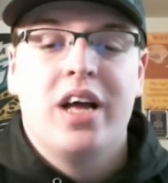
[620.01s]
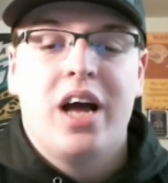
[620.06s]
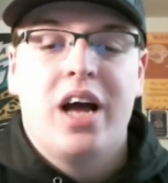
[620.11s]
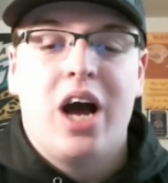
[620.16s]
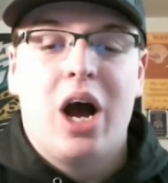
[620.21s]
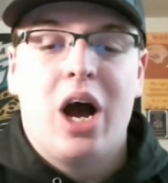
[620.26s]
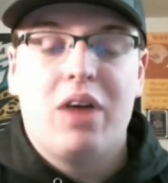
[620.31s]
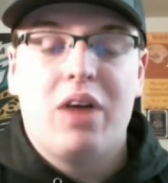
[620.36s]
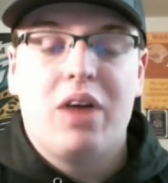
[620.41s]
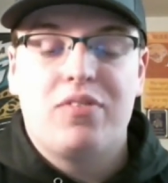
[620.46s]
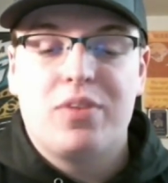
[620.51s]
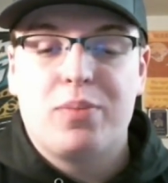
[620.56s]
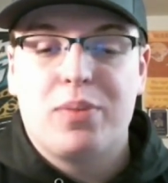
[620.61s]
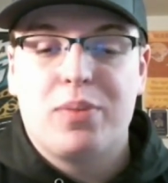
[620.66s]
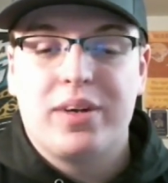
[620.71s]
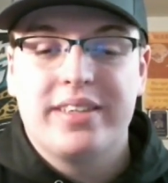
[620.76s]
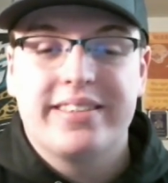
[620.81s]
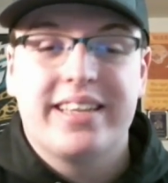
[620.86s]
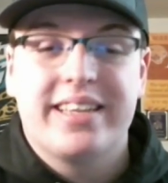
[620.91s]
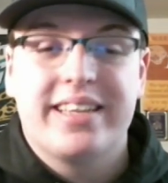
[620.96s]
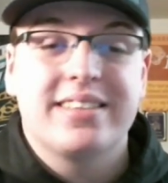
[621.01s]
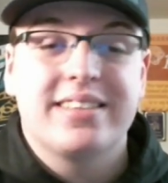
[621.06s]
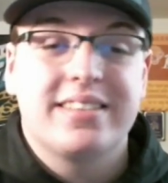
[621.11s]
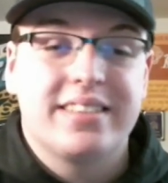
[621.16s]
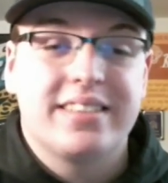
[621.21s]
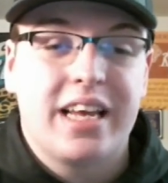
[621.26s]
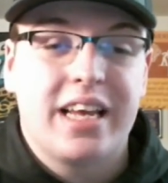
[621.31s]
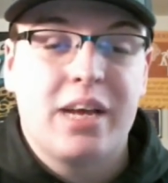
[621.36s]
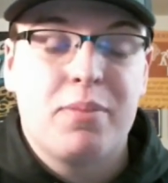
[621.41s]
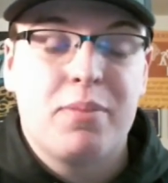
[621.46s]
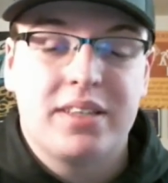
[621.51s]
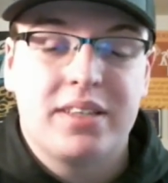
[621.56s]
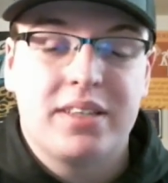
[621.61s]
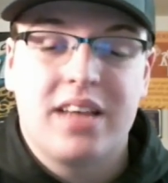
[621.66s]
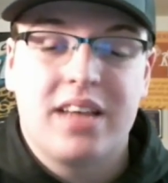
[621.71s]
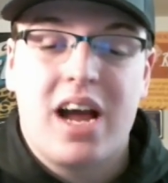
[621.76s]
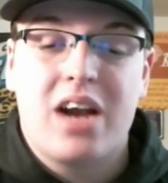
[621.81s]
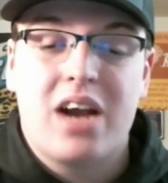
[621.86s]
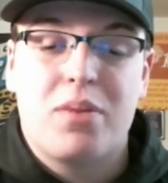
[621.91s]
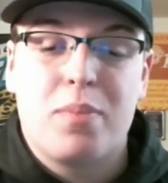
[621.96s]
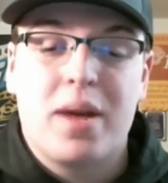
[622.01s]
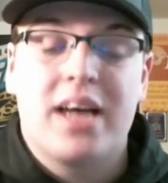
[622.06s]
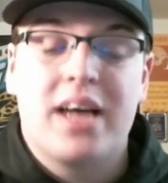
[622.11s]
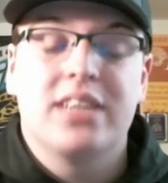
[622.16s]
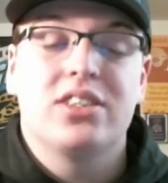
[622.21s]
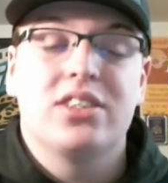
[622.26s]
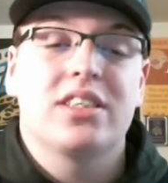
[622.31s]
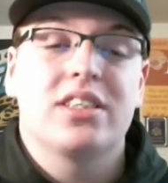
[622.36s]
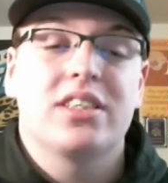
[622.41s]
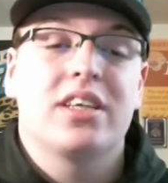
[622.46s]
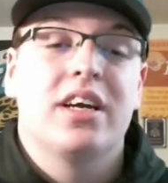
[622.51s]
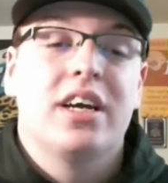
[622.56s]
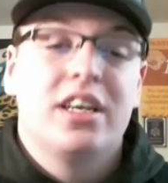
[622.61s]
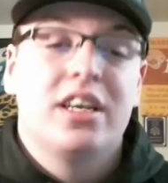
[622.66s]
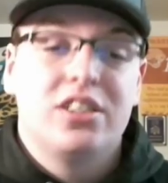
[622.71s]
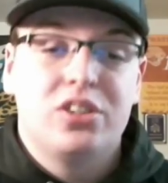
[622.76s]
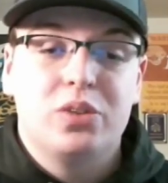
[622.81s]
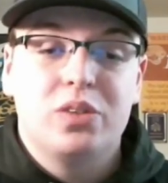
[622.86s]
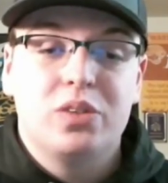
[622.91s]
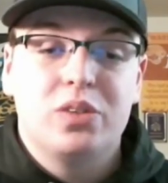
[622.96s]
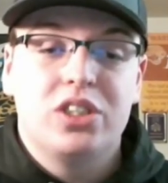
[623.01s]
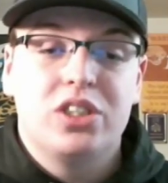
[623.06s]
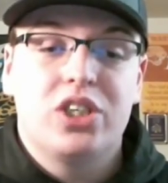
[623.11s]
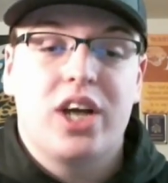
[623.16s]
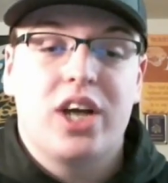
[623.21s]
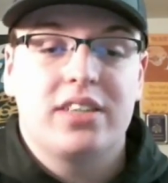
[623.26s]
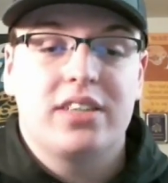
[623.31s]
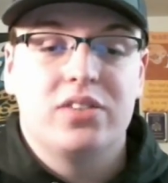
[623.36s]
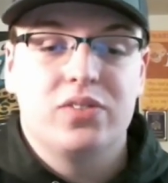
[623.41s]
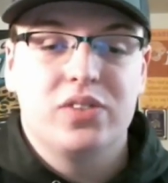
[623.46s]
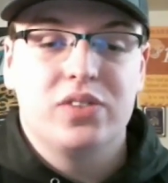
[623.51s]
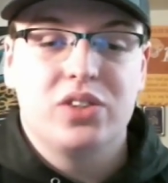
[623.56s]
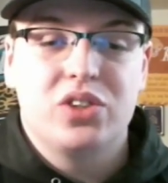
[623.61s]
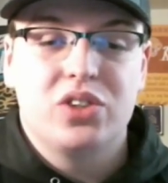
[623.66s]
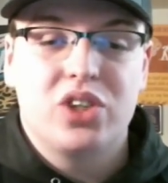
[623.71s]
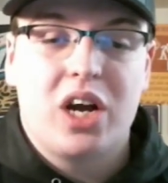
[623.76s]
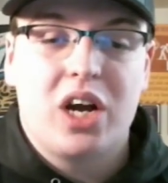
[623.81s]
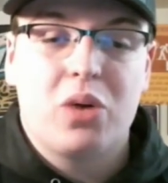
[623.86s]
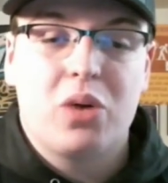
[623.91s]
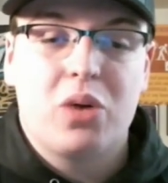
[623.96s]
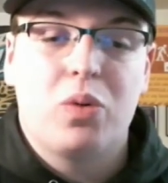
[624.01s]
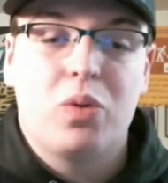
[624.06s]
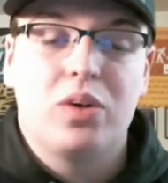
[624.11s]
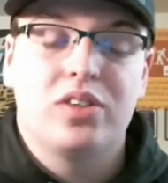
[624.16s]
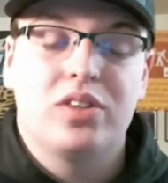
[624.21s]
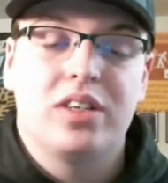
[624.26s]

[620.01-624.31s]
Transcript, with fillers: if he brings that same exact magic to the Jacksonville Jaguars.